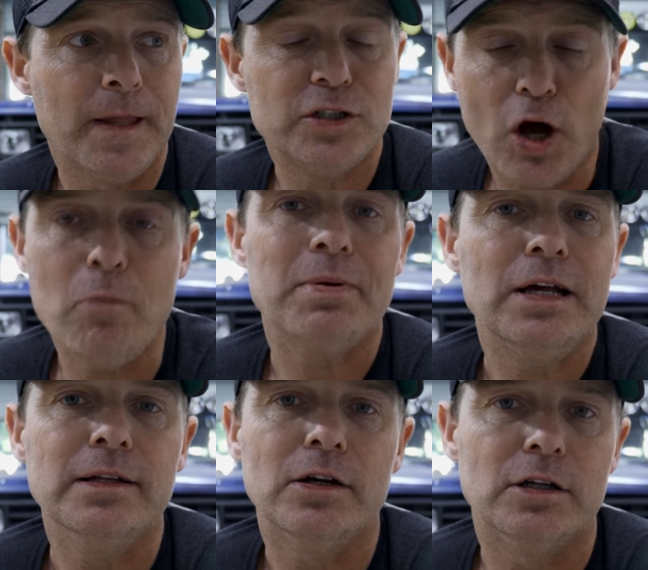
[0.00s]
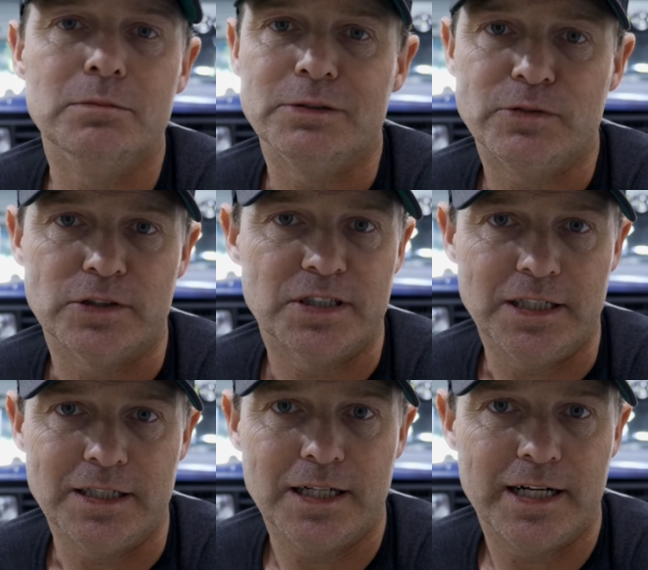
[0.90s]
don't be alarmed if you're
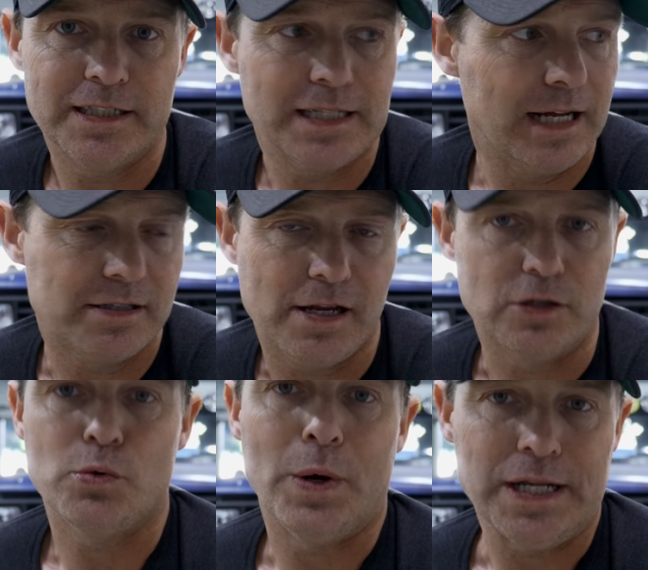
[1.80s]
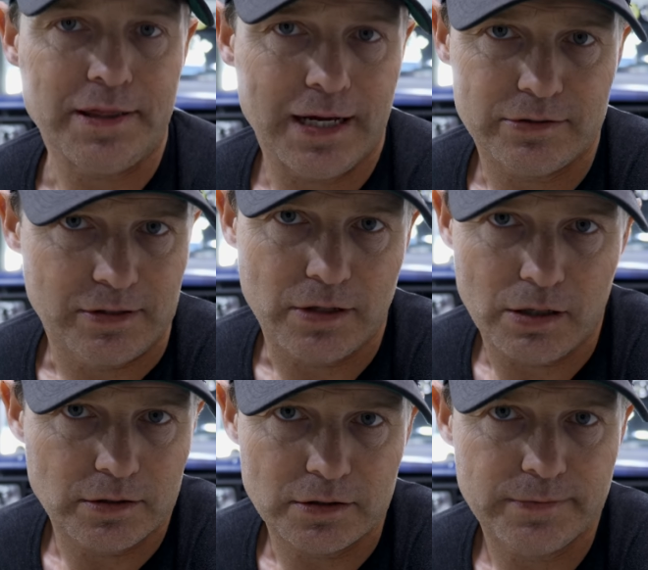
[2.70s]
seeing guys asking
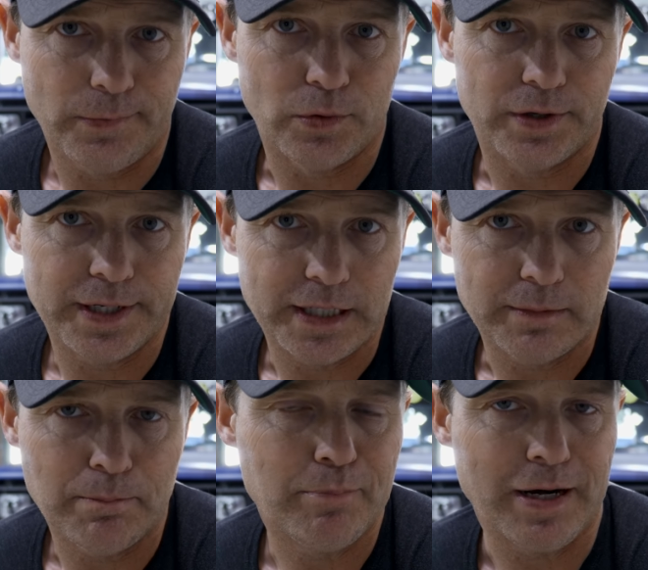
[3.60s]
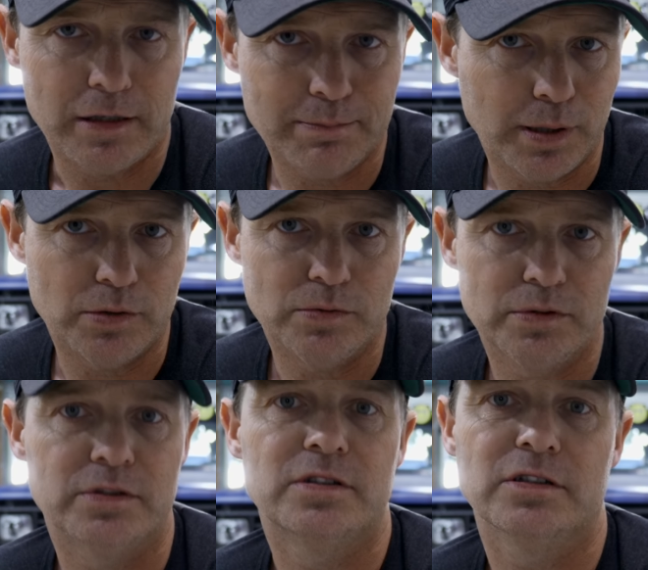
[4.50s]
$20,000 for a bare
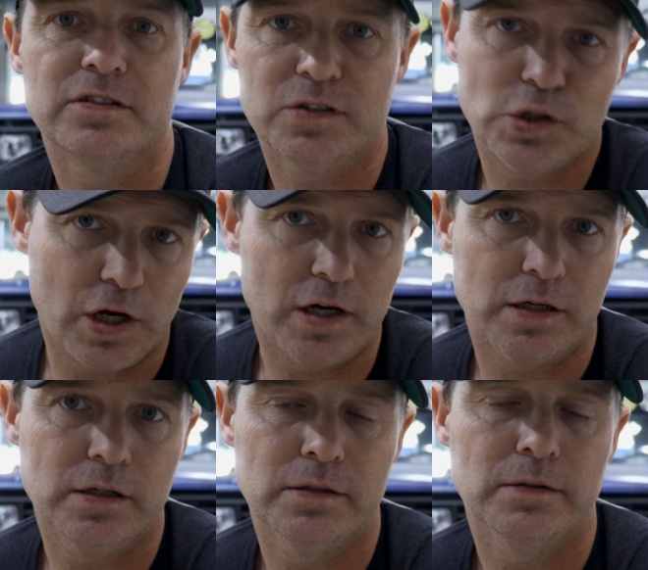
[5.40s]
bones stock,